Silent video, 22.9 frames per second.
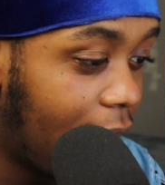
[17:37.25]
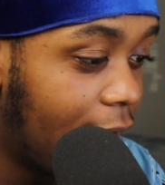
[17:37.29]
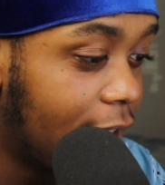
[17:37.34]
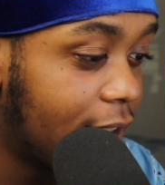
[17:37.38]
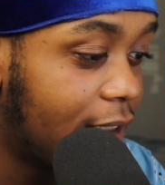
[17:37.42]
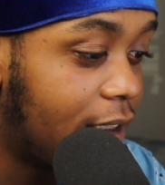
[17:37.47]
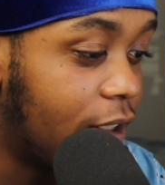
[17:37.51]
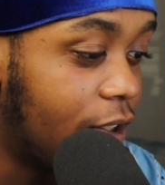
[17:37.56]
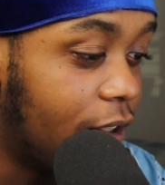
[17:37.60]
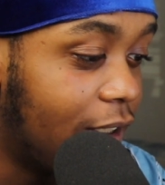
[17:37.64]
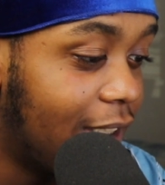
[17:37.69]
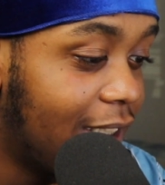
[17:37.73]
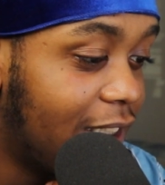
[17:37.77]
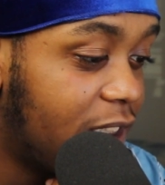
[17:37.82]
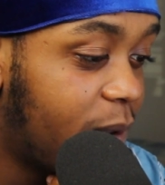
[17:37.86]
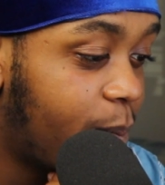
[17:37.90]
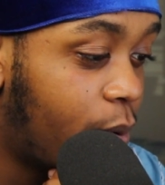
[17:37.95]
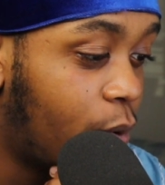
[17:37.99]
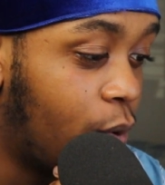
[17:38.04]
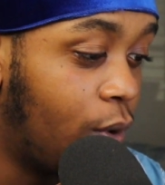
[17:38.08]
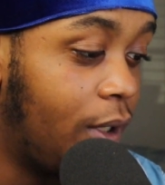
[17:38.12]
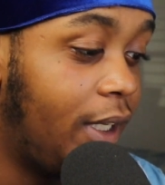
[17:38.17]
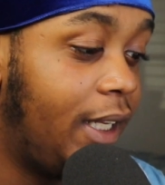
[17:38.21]
So this
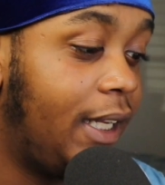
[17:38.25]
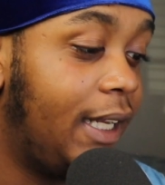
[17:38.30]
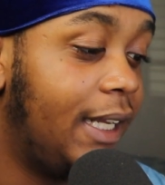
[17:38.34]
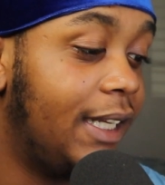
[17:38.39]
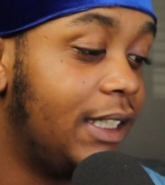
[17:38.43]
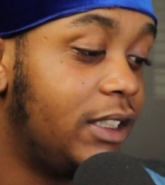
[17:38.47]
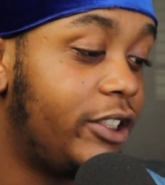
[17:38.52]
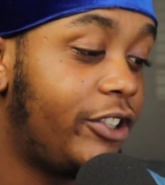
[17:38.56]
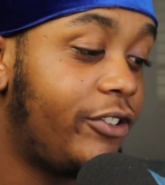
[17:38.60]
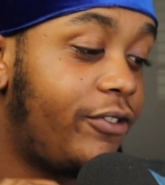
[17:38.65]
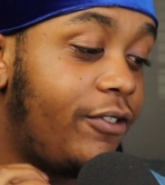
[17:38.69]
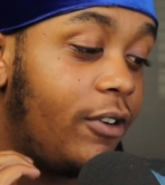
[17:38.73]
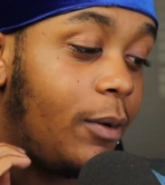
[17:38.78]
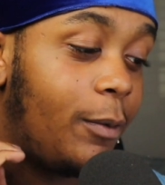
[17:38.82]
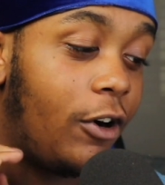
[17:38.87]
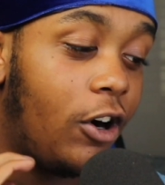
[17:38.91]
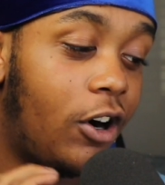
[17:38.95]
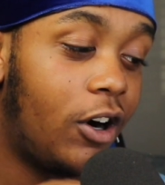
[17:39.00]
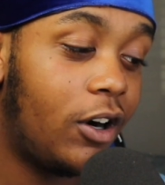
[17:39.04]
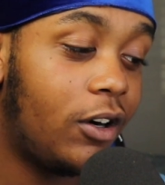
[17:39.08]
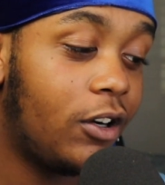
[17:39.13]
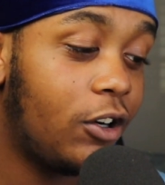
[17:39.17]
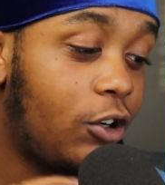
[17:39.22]
point is from an
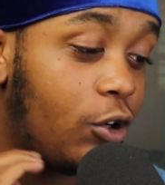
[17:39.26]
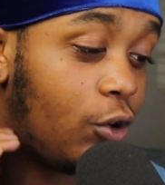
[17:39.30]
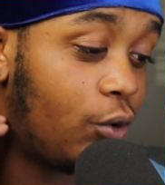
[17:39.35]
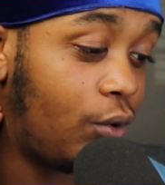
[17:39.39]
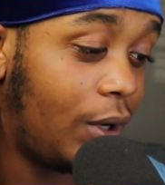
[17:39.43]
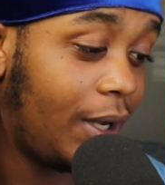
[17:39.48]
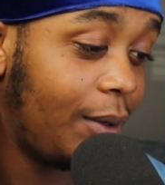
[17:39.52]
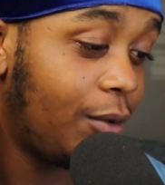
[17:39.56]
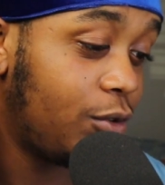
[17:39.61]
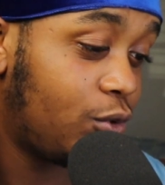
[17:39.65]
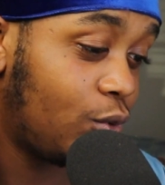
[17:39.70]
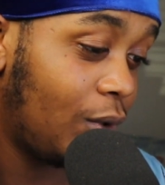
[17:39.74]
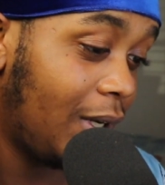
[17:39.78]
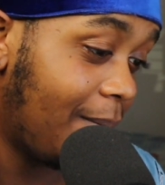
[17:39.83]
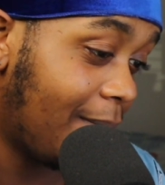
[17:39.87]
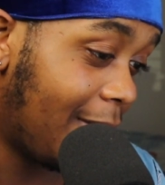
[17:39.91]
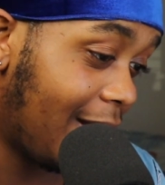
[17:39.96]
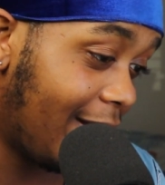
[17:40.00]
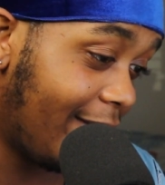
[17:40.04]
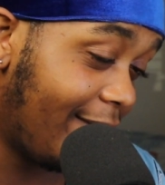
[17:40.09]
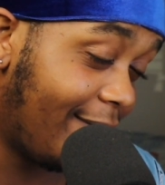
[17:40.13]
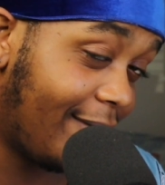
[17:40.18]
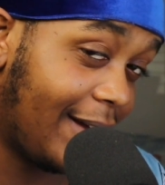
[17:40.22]
article. It was written
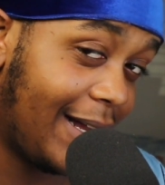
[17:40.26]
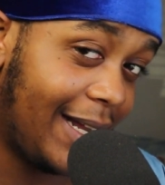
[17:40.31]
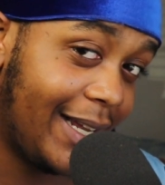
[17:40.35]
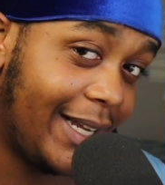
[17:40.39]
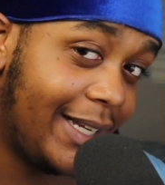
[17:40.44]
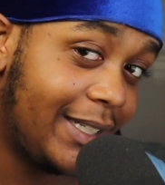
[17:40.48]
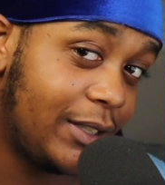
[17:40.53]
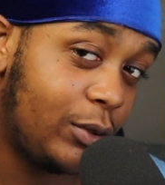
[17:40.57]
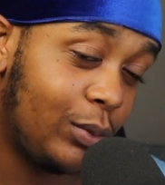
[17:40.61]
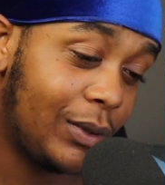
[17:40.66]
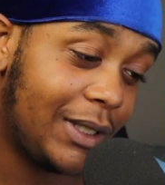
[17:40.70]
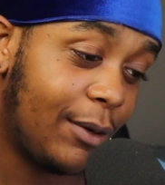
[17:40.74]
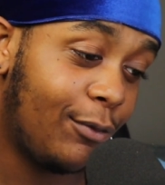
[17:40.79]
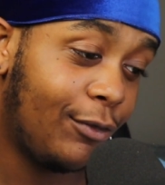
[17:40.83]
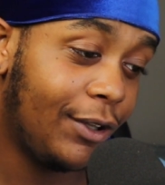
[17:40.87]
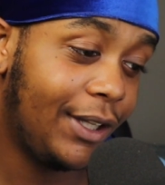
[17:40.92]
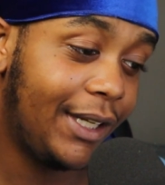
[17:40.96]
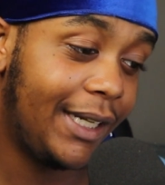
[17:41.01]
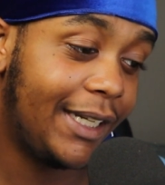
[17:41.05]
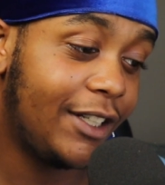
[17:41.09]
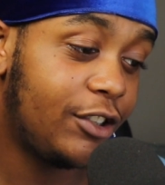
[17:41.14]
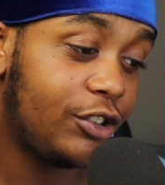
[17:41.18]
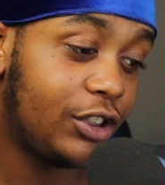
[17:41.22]
by Vice, which I'm
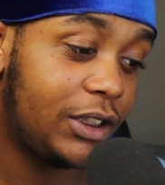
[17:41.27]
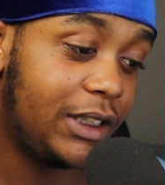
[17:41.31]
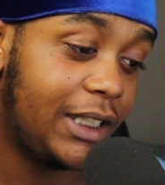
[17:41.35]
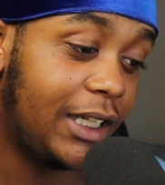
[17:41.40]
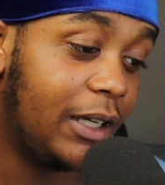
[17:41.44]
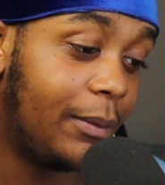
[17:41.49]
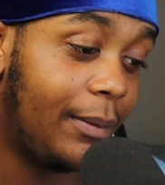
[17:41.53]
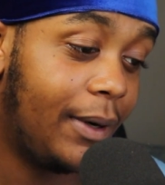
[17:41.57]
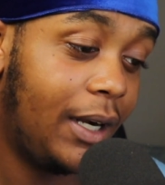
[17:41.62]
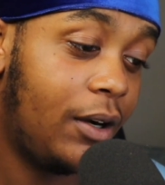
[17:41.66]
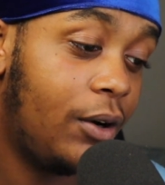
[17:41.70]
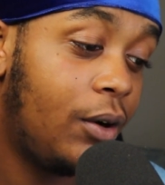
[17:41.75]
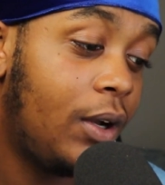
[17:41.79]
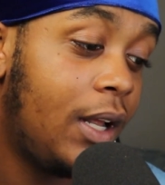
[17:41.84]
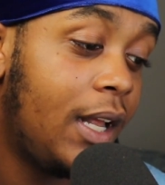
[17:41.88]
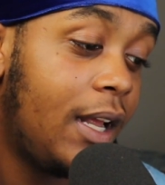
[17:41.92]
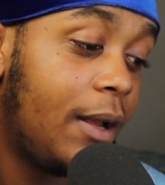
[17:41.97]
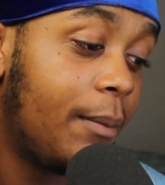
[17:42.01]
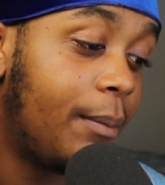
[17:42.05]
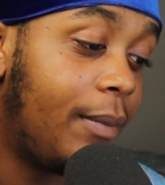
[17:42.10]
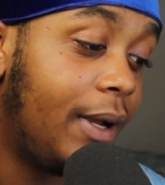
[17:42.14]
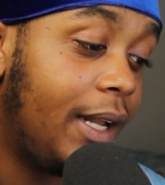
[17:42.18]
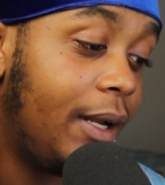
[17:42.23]
really interested about,
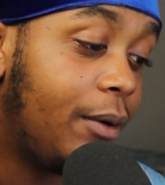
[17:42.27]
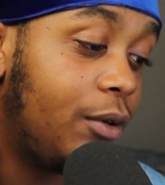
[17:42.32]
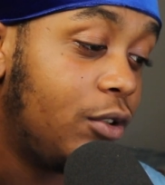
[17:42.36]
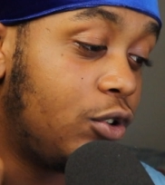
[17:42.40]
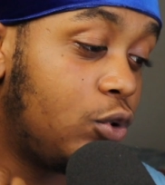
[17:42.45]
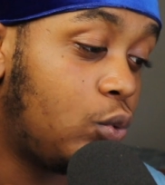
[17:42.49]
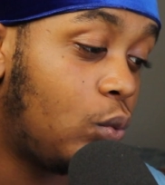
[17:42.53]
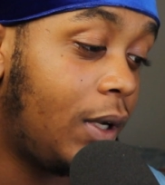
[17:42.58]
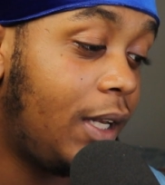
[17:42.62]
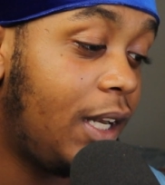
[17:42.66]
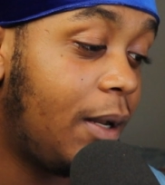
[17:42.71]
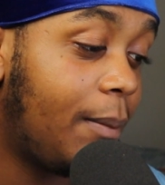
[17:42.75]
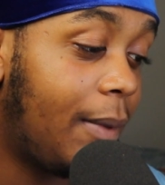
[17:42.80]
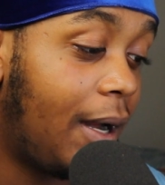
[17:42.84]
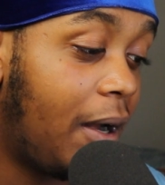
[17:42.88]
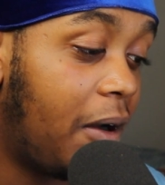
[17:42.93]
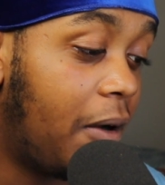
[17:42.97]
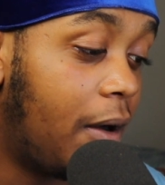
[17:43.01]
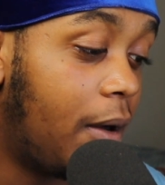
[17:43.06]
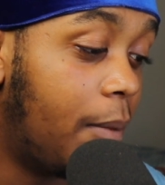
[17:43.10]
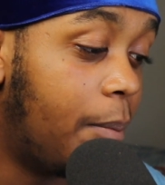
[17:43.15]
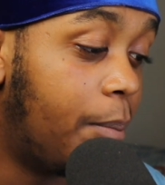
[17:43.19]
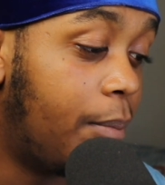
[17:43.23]
but it was written
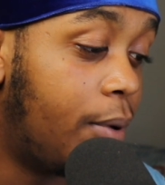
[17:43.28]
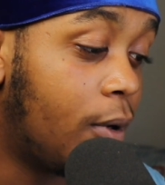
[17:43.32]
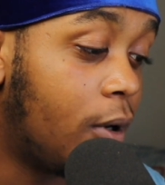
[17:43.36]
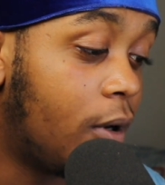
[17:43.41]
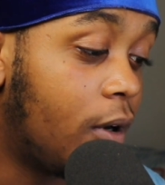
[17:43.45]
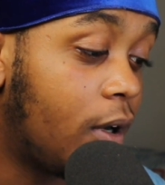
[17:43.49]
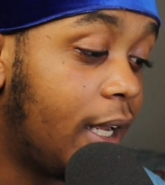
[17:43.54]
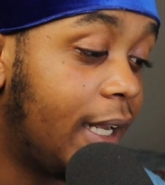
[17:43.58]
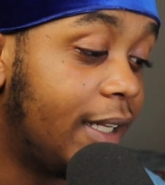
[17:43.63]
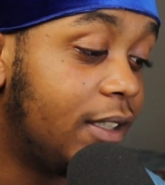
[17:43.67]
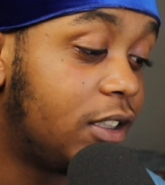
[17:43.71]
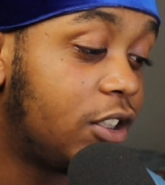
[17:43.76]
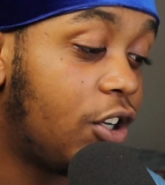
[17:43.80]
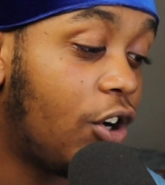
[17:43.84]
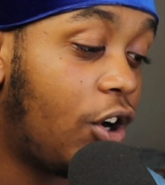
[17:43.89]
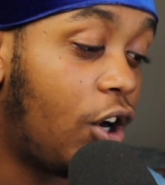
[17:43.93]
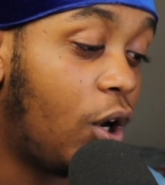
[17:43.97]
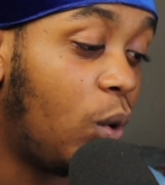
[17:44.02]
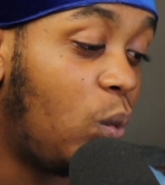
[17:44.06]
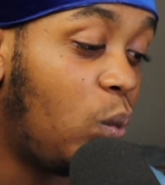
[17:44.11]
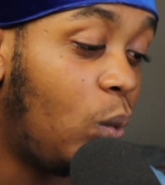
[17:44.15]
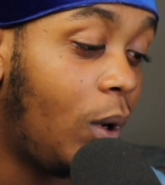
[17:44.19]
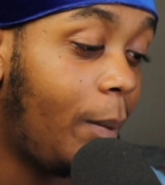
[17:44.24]
about a book. It's
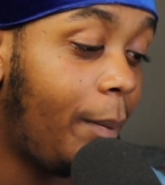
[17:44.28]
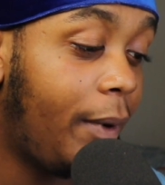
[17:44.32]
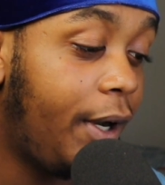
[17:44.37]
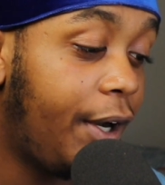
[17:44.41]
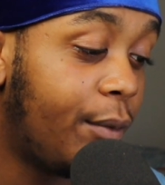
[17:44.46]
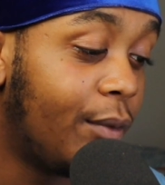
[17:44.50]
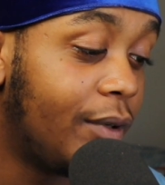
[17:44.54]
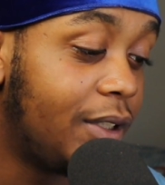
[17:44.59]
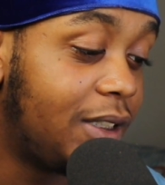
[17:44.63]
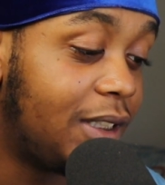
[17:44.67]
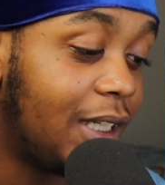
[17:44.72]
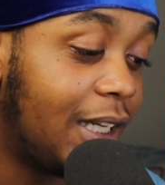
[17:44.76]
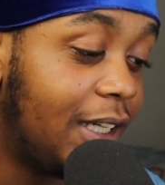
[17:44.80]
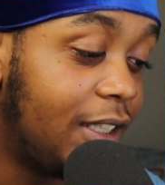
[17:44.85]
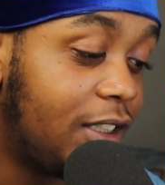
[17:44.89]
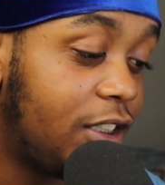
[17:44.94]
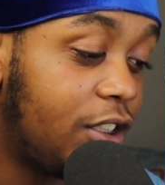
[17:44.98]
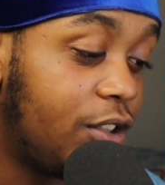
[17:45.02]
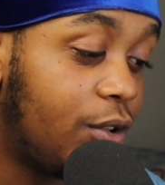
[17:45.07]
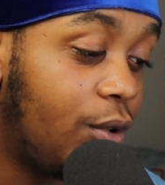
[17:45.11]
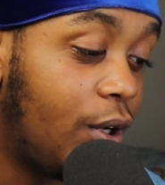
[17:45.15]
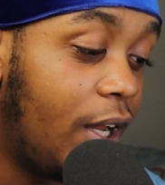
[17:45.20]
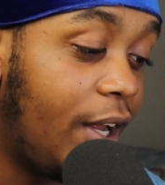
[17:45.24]
called Women in
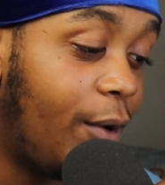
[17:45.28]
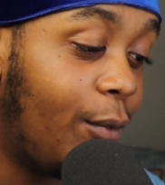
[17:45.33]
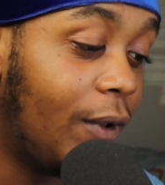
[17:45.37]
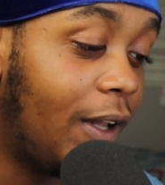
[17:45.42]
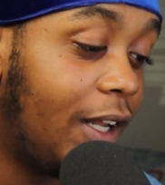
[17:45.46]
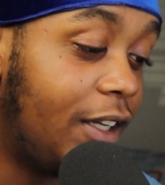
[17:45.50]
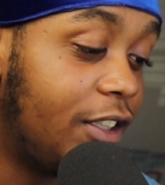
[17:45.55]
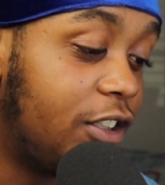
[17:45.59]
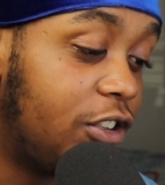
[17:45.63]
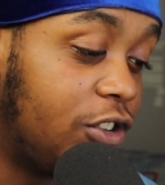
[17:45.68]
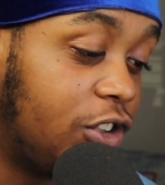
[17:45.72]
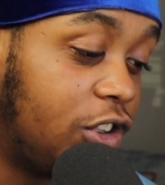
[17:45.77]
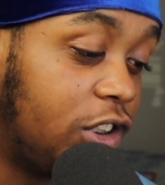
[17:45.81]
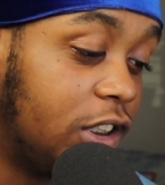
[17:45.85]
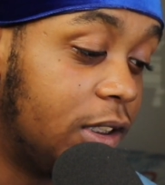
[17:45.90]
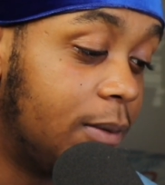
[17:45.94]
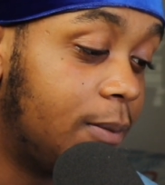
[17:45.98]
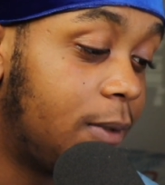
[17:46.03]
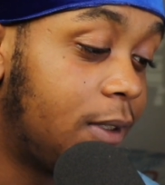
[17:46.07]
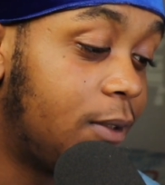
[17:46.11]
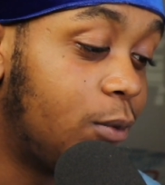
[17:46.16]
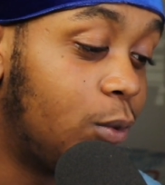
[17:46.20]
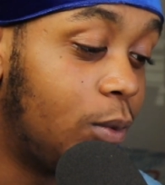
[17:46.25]

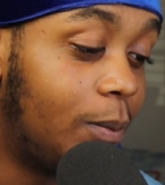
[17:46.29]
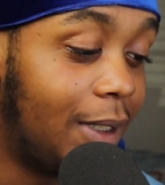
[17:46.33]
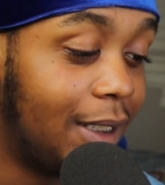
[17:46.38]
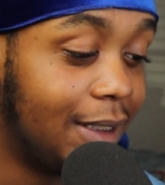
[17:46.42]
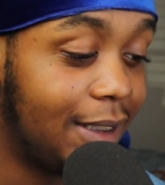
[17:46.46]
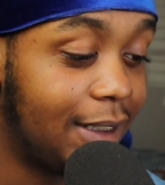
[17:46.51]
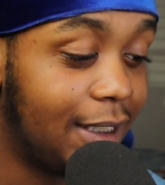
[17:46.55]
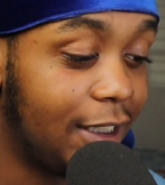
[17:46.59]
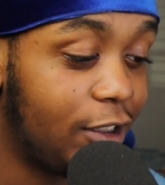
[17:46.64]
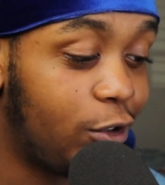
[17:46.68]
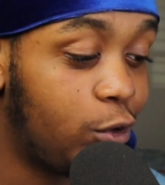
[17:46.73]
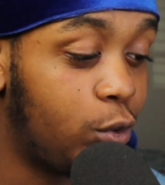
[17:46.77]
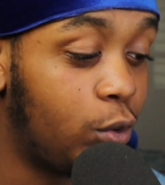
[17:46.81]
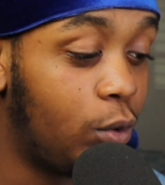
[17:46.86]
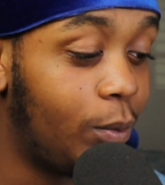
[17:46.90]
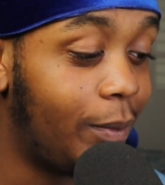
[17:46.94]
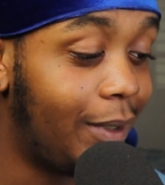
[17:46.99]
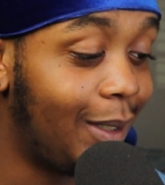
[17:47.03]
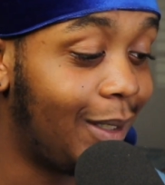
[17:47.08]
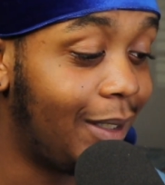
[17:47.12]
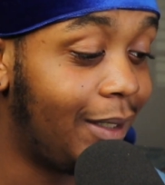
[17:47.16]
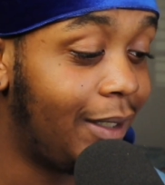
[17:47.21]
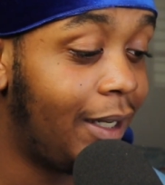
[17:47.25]
Relationships with Bisexual
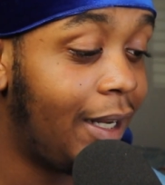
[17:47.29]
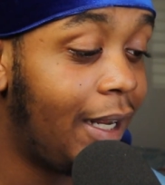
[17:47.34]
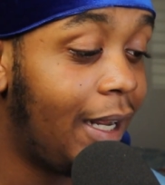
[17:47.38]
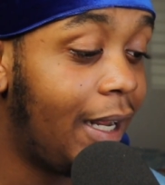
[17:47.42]
Men.